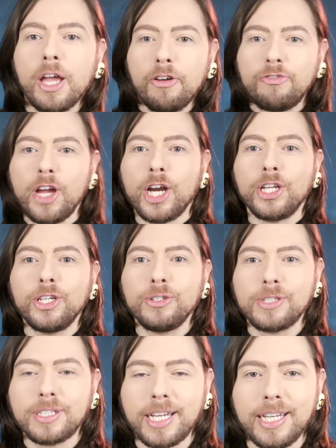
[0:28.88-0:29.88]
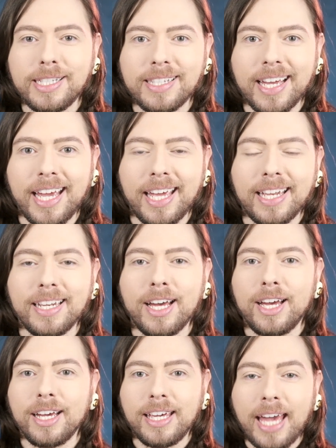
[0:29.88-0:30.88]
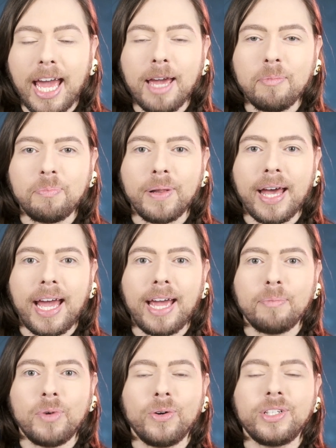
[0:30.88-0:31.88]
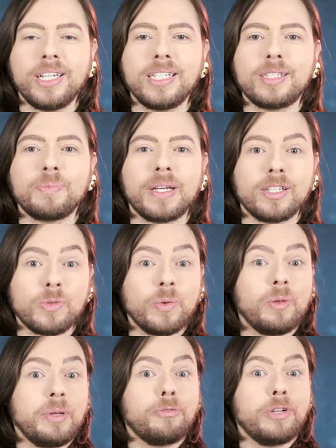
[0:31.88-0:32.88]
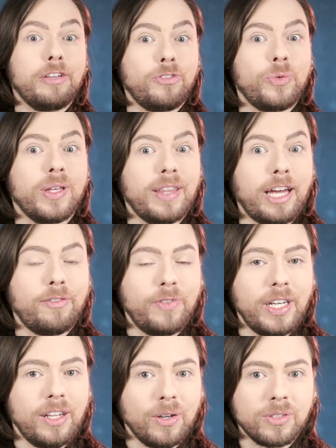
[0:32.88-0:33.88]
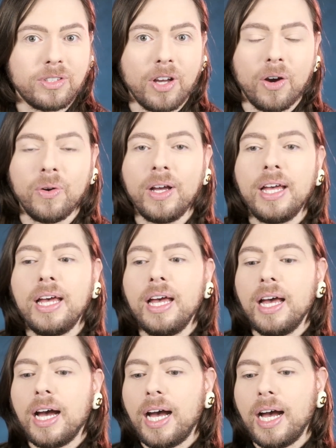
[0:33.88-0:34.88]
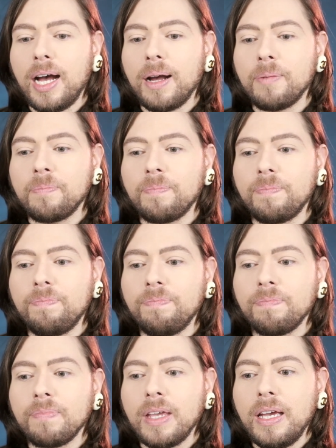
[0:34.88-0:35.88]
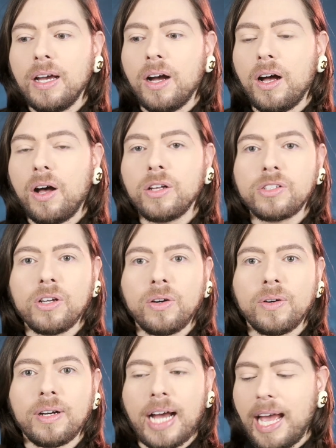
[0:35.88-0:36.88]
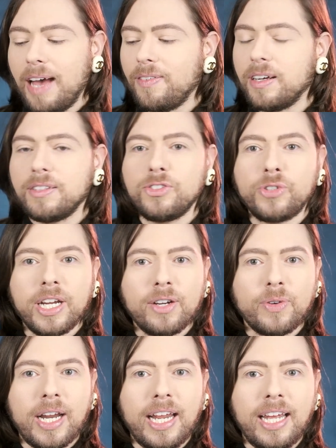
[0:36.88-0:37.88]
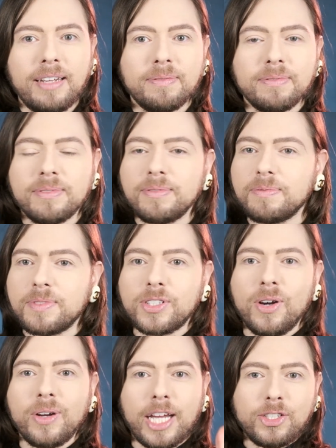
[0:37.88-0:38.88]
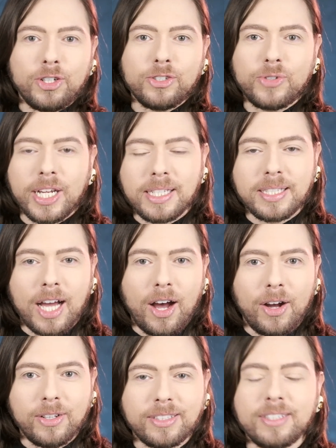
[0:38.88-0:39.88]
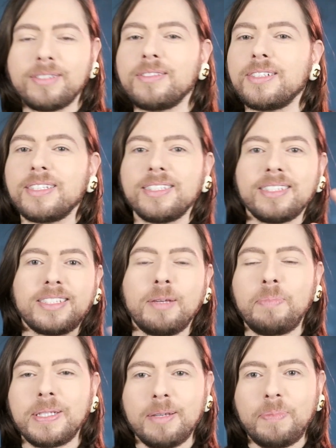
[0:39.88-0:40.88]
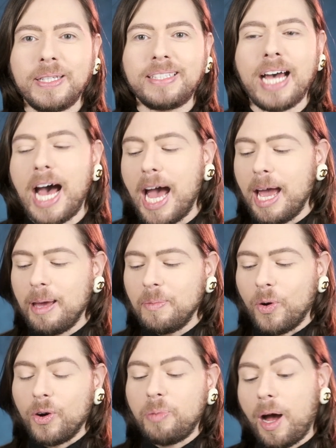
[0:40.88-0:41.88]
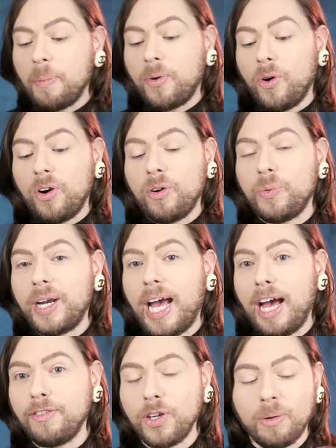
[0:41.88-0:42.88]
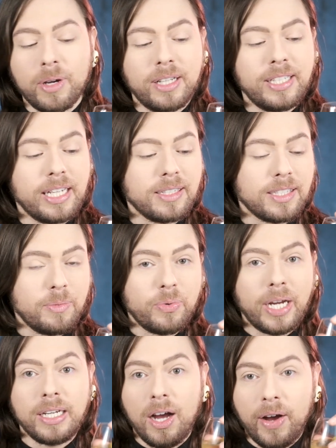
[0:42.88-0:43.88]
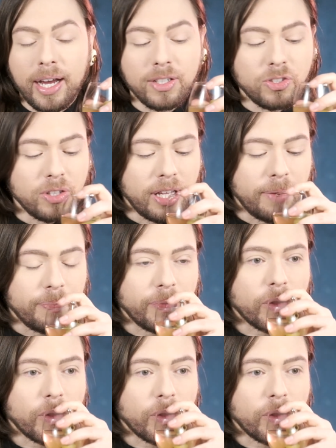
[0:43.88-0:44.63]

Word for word: Fair use is in gameplay modus because we will be reviewing that video. So, also I have a drink ready. So get your drinks out, sippy time or popcorn or what have you. I'm going to take a sip right now, actually.